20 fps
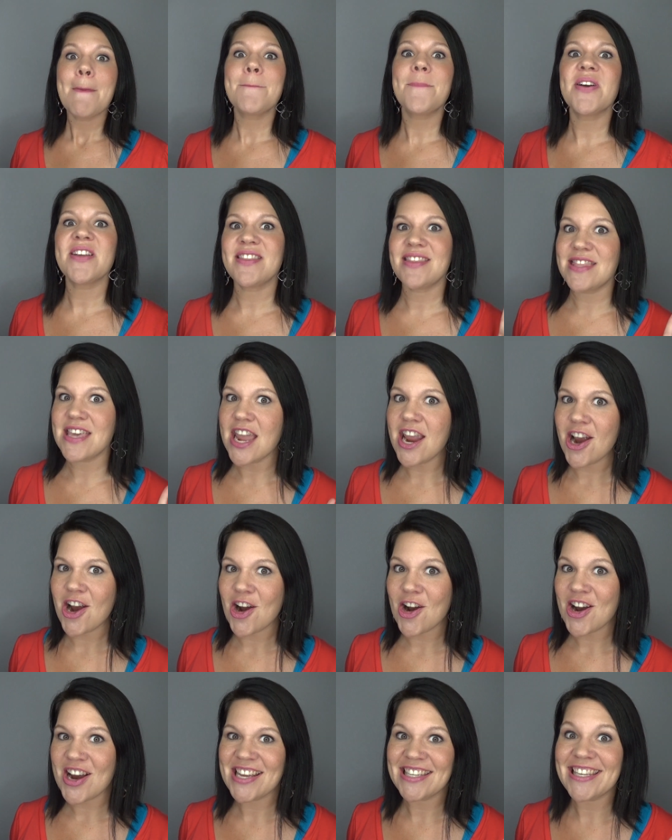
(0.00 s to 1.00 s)
but
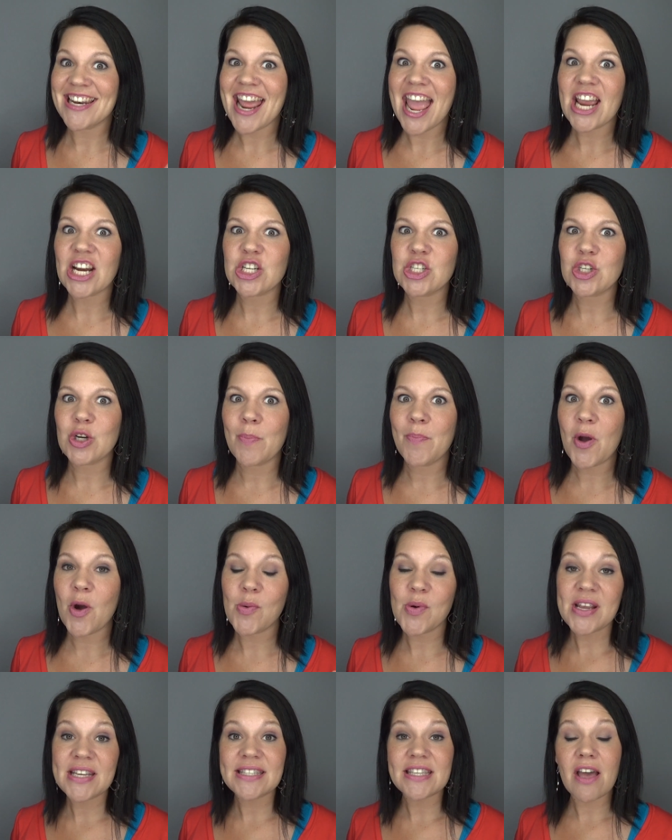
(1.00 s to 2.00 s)
there is an extra
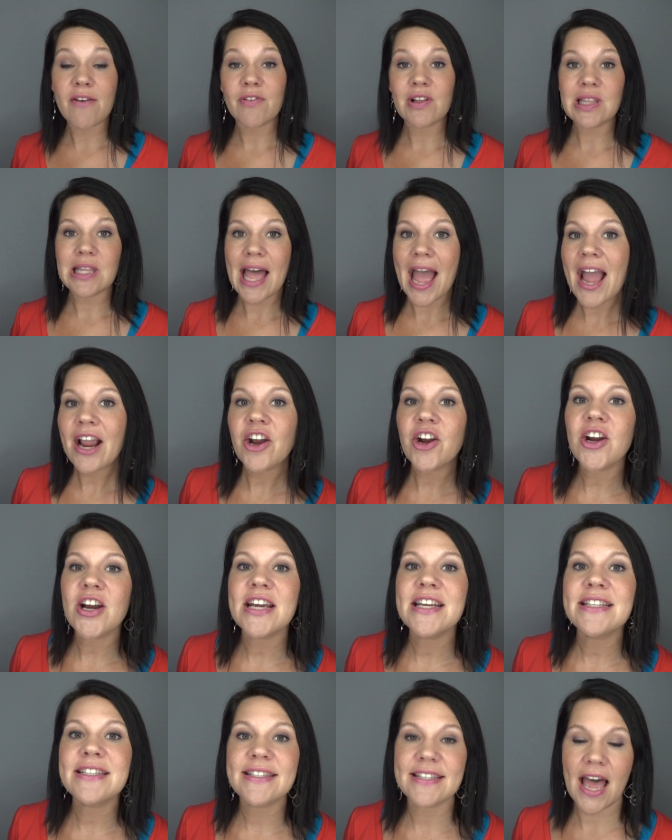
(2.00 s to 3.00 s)
bonus of a lacquer
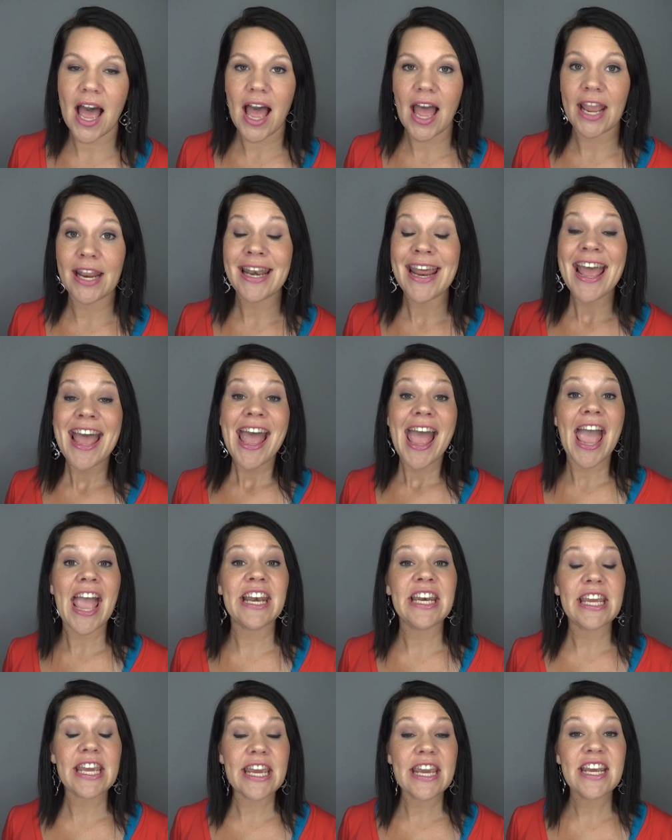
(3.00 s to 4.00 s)
inside,
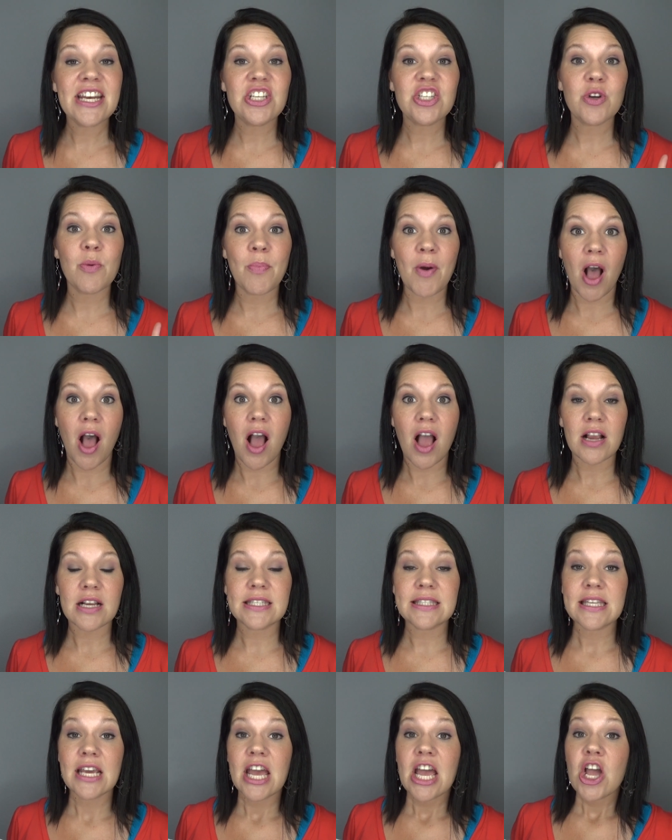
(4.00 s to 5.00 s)
and each
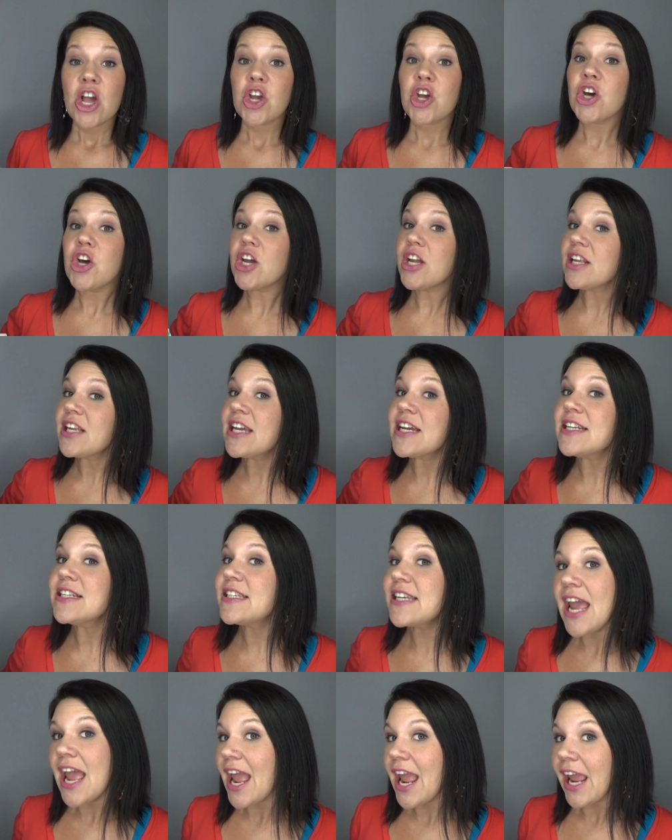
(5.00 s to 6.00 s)
box could
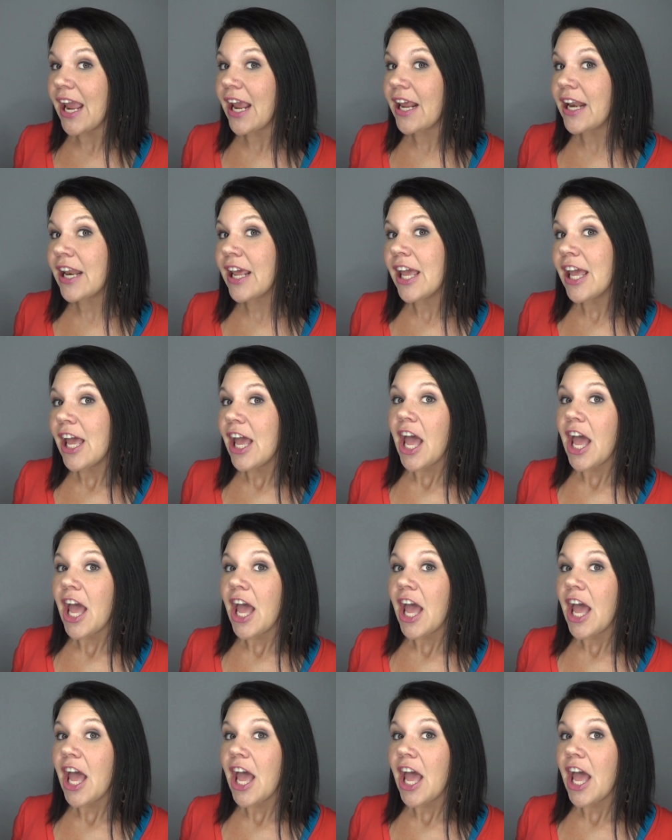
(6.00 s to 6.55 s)
contain